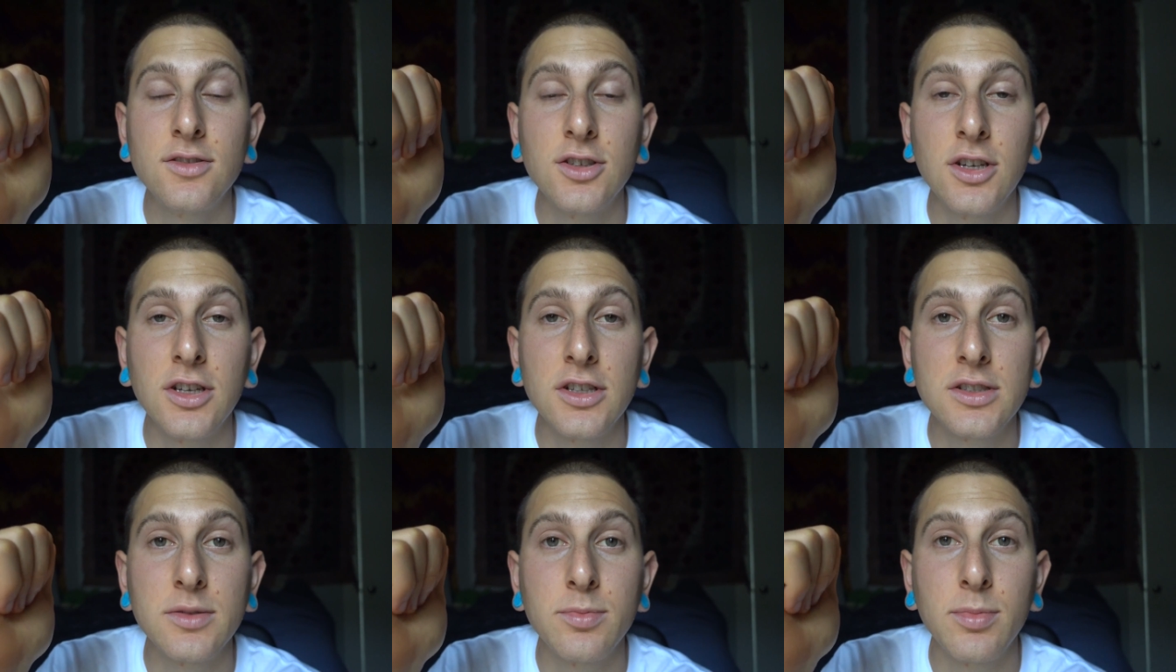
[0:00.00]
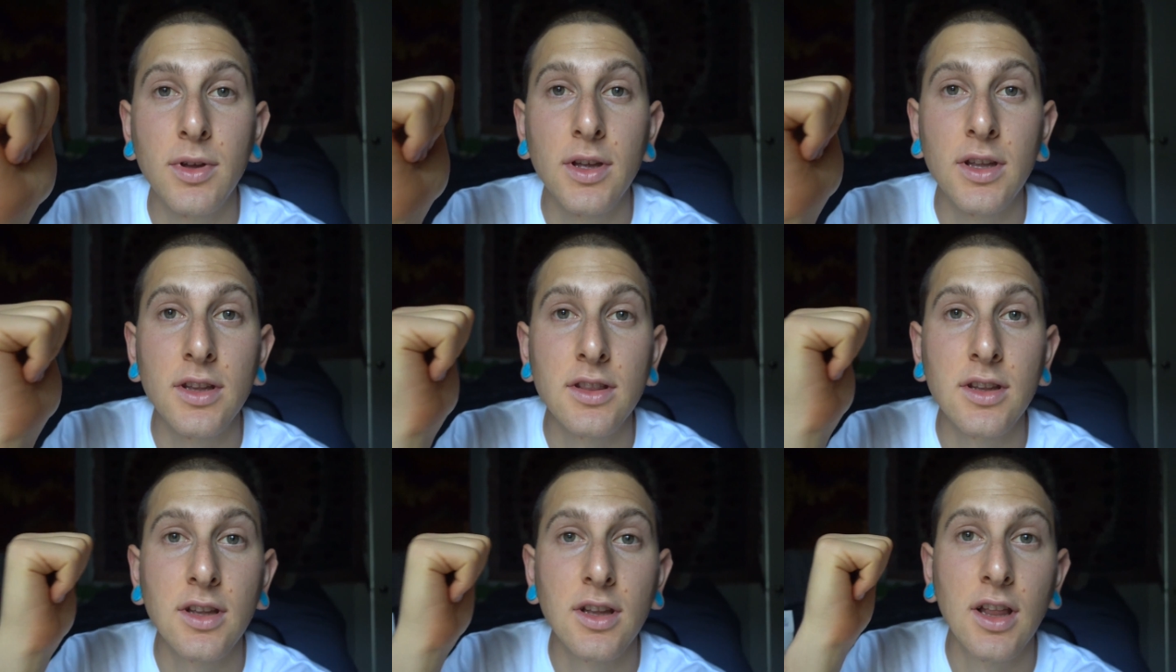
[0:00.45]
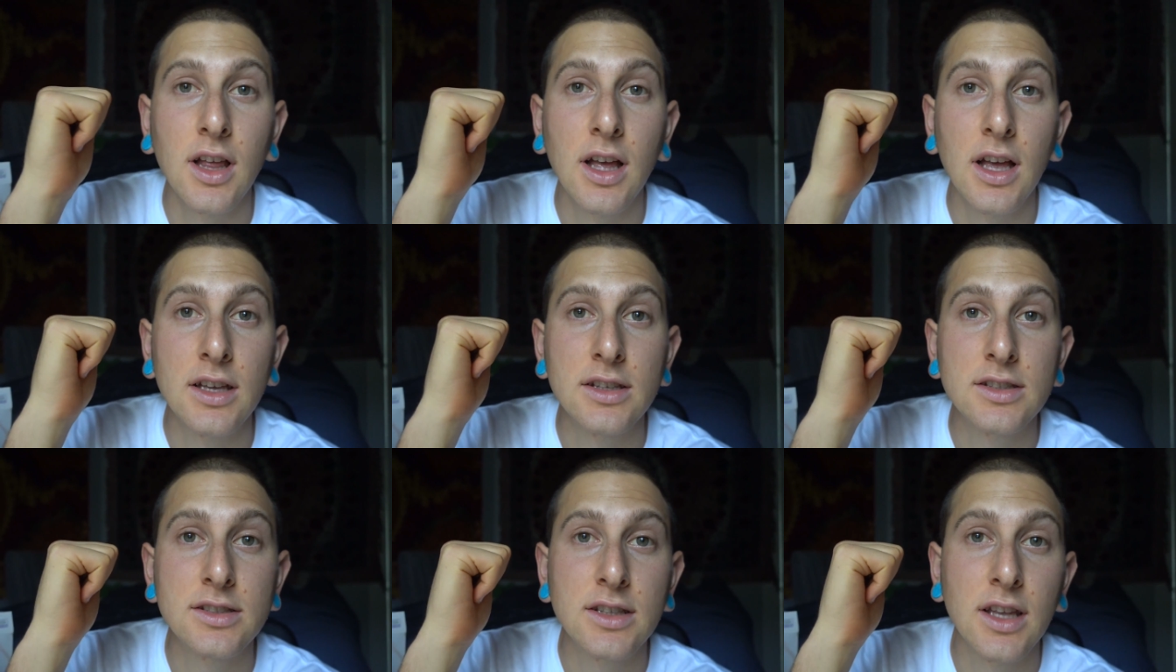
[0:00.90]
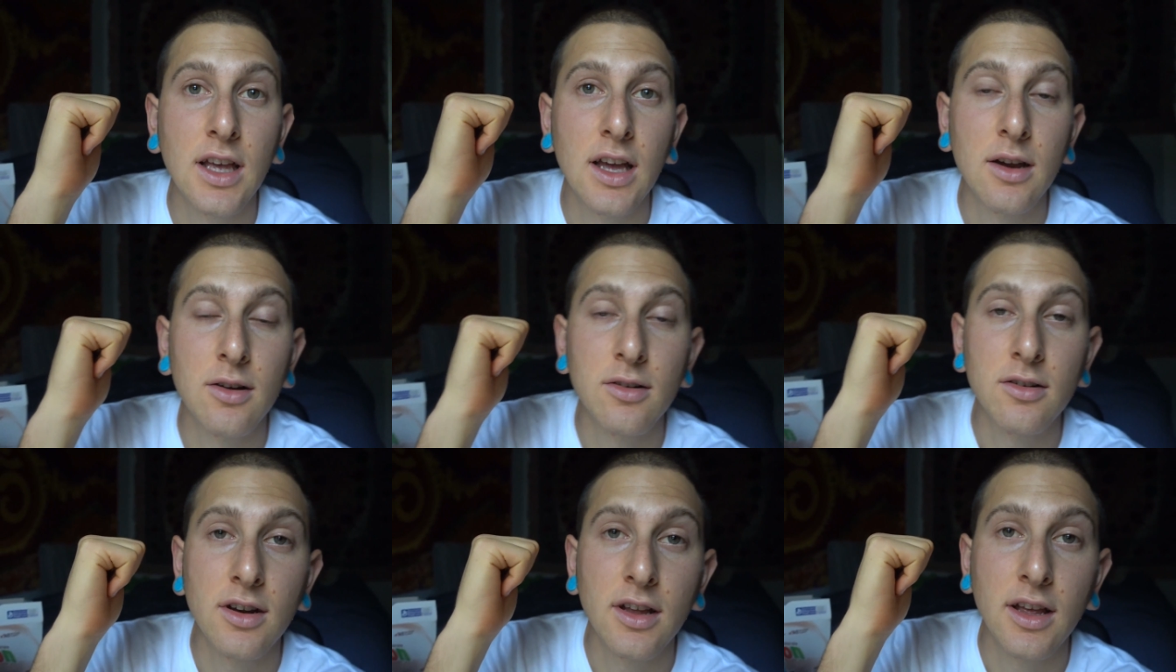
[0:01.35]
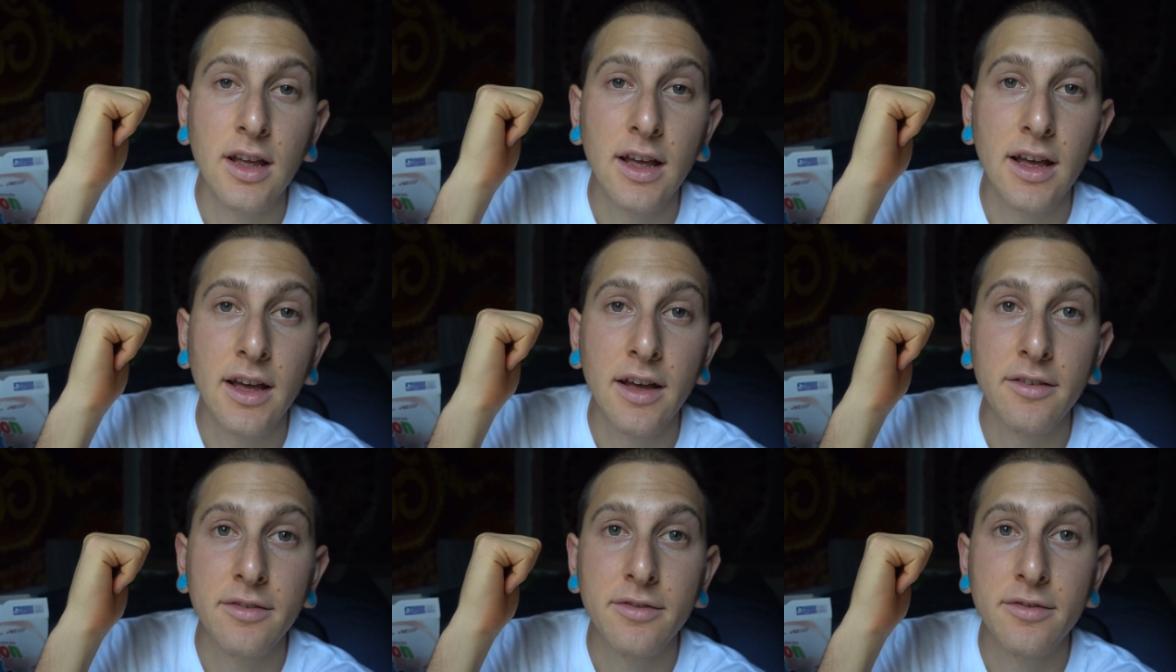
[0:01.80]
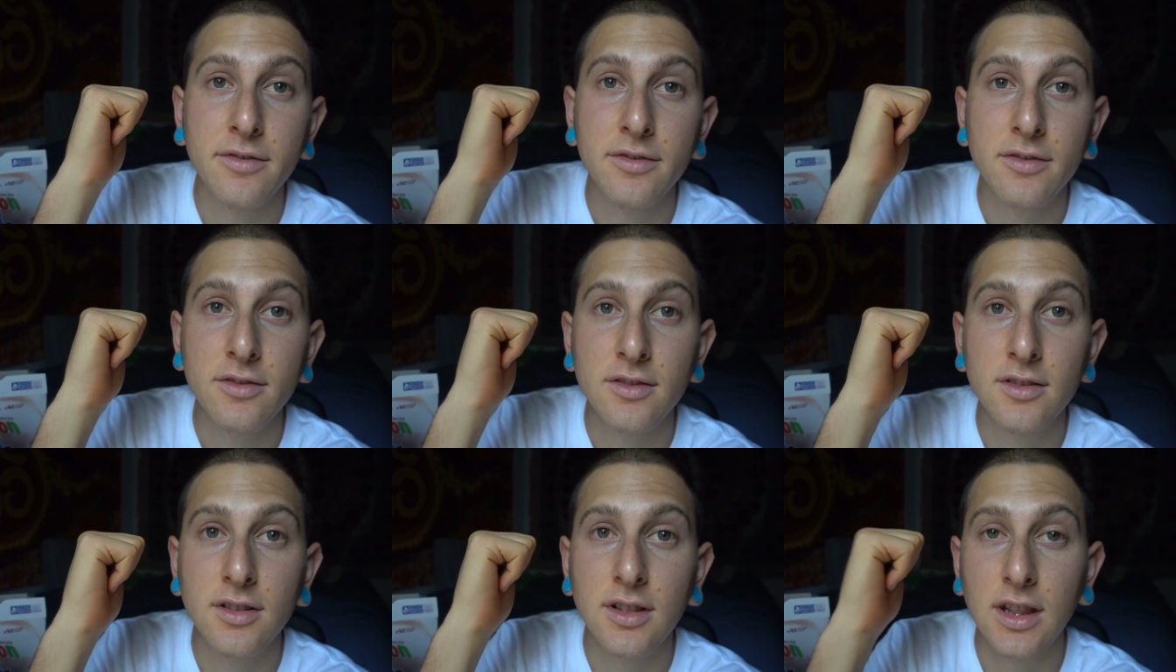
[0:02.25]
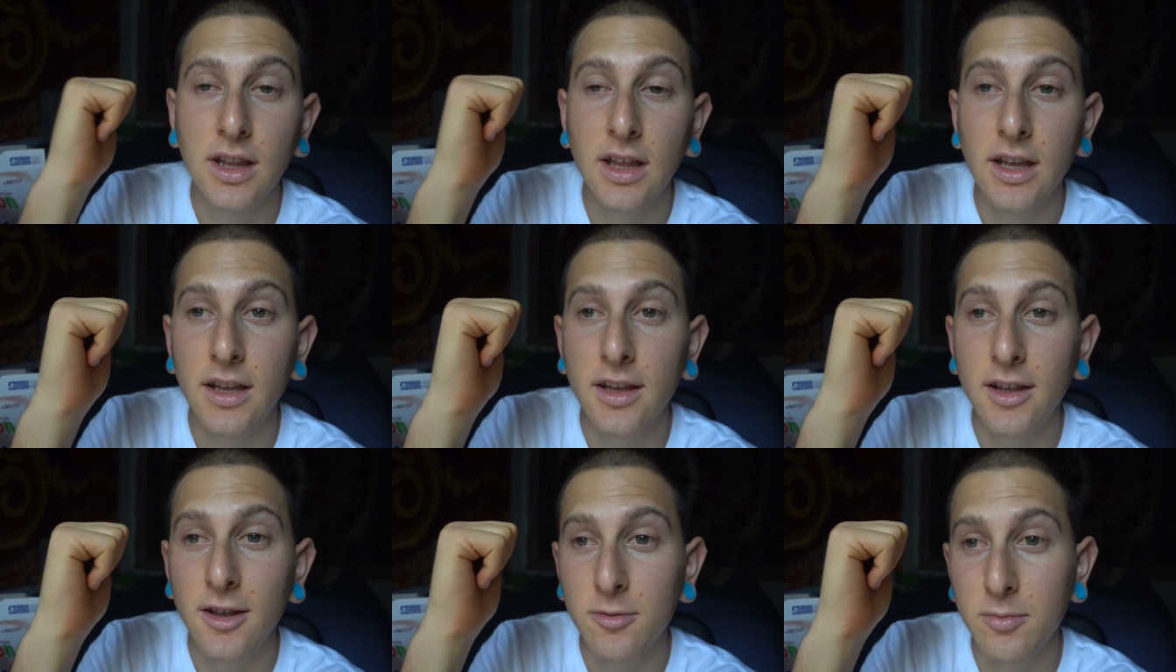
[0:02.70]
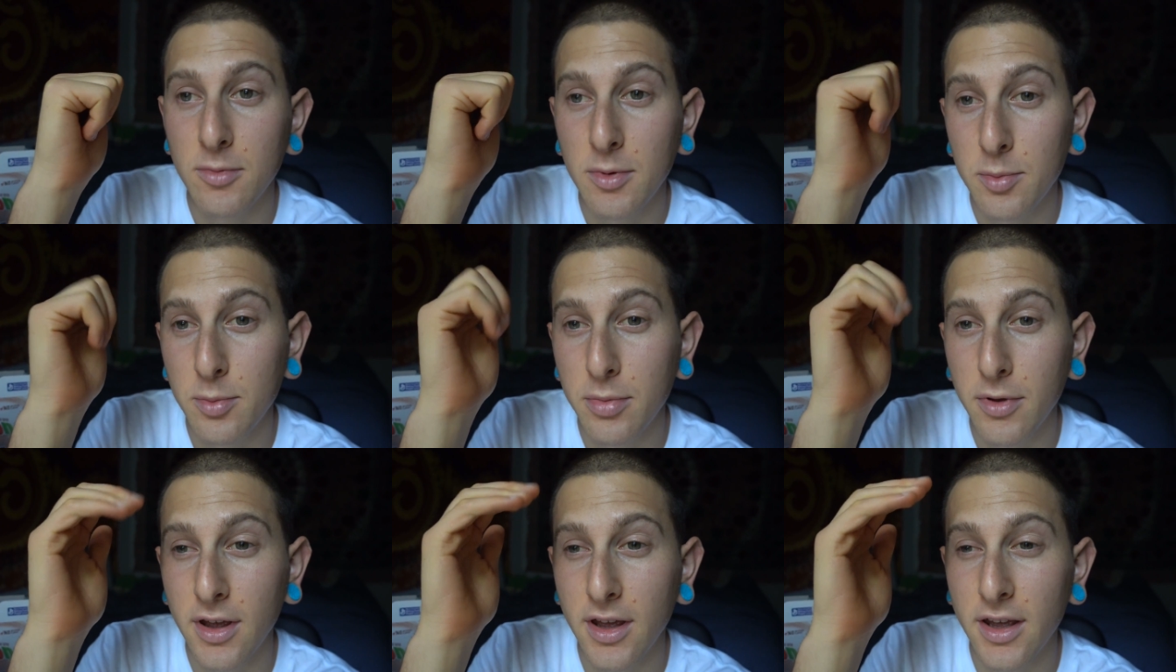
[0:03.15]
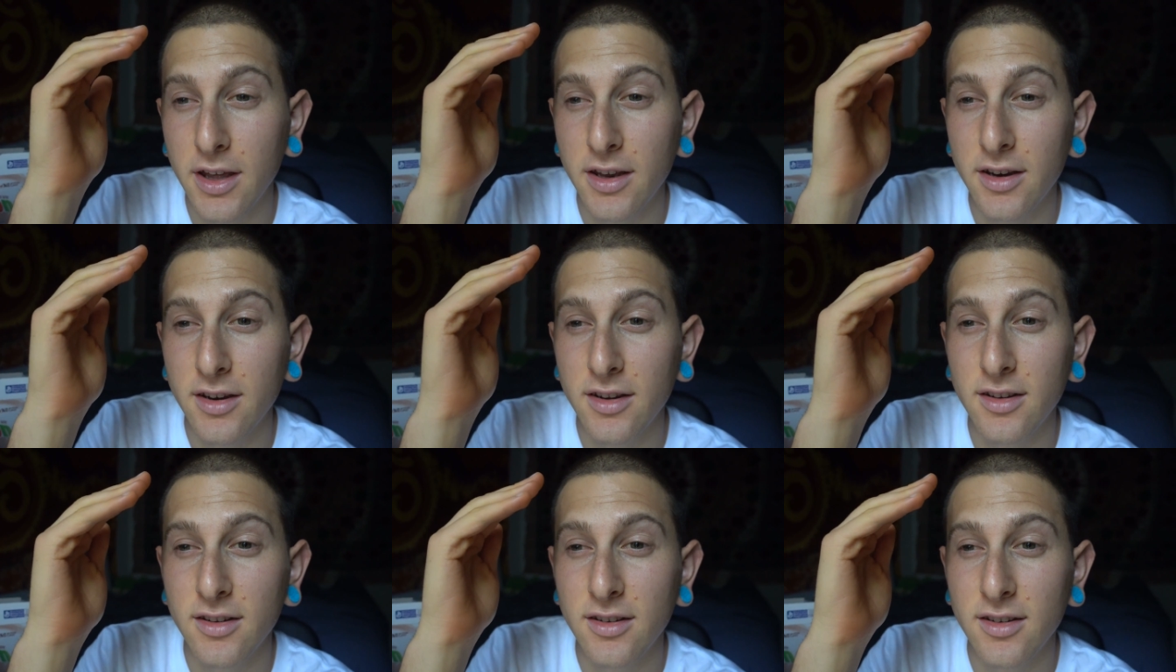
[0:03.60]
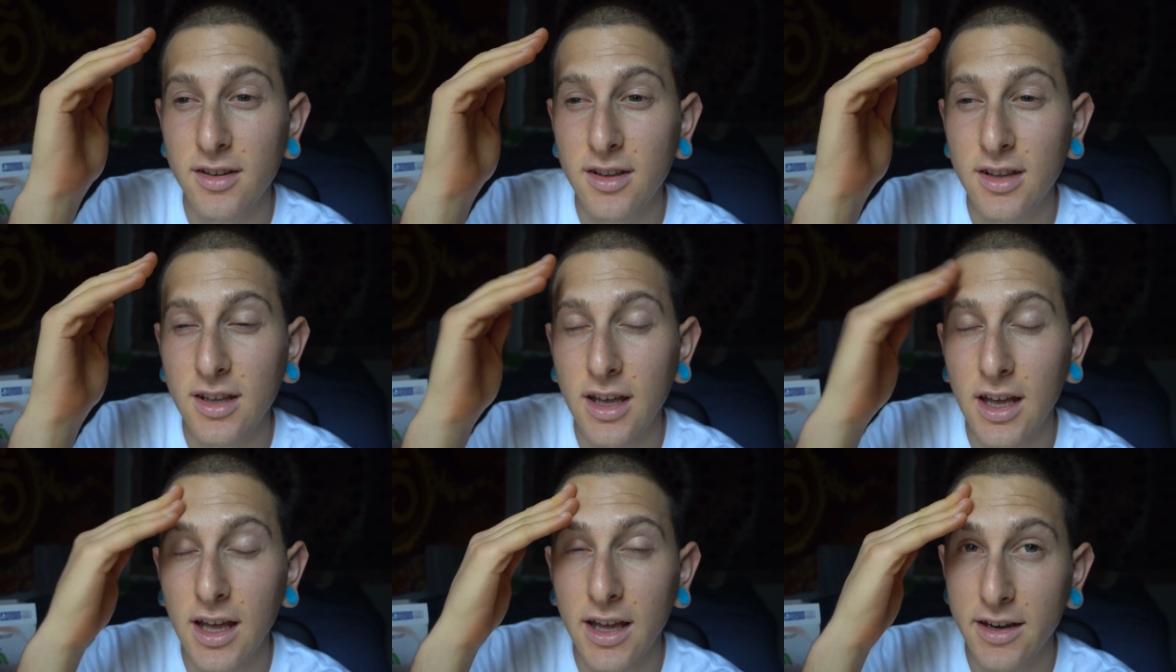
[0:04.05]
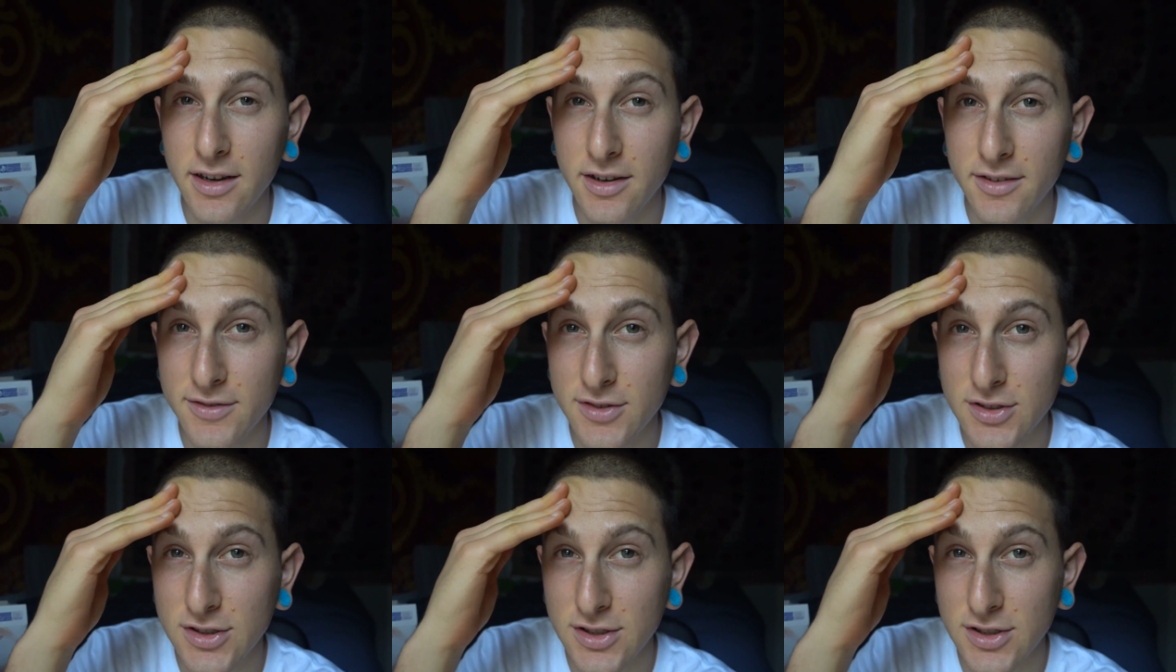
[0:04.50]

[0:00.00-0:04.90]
Just spent the last hour and a half laying on my bed, kind of